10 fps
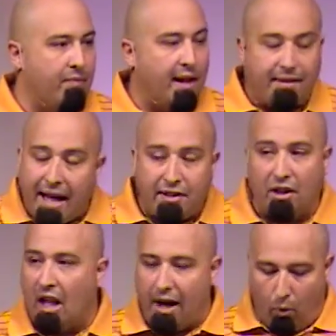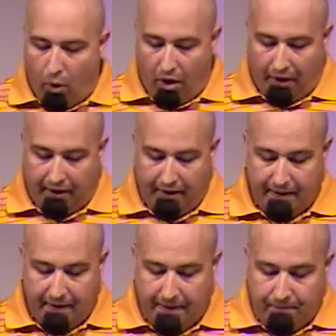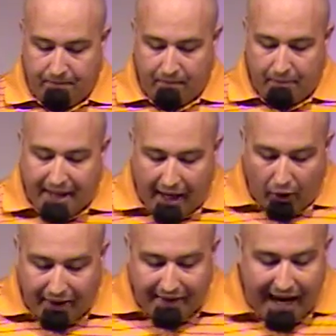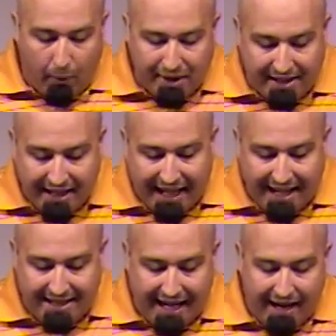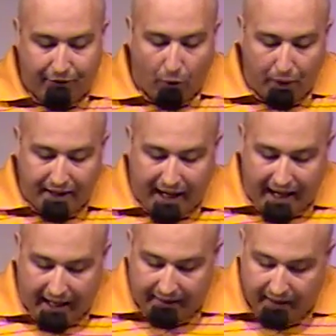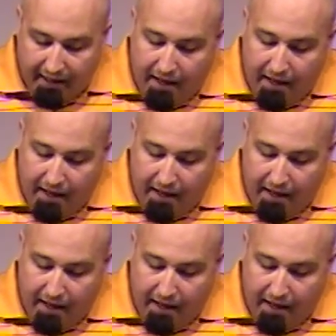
It takes a lot of work. But not only that, we see in Isaiah 49,